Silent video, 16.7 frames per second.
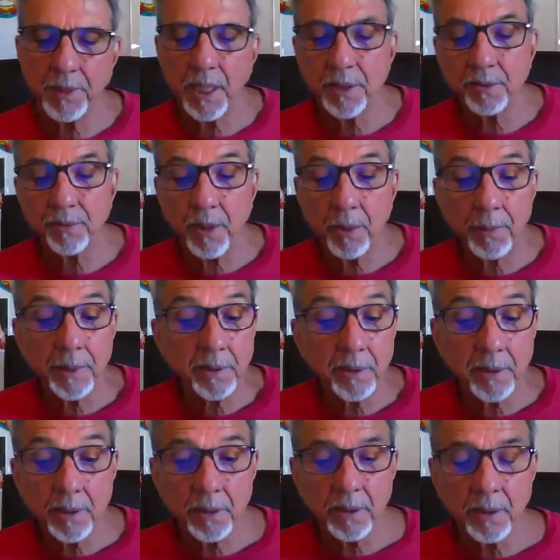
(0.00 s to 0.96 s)

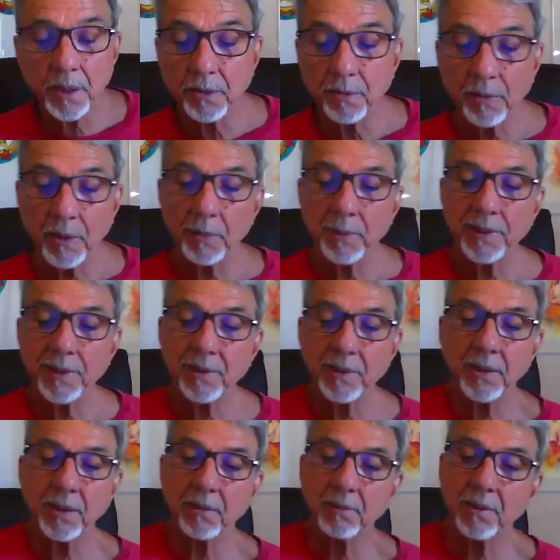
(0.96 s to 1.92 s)
Tatvamasi,
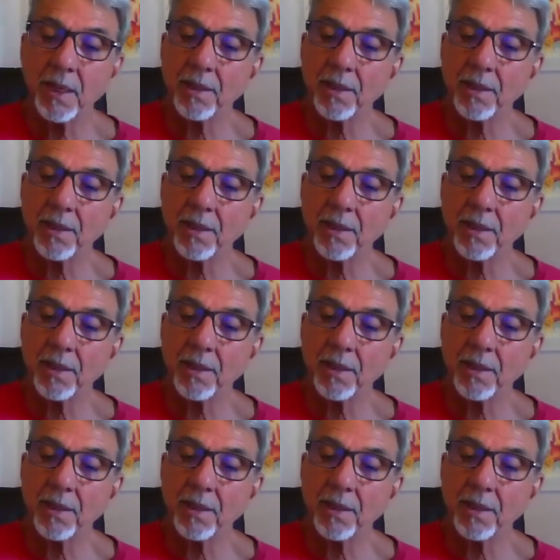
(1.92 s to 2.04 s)
Tatvamasi.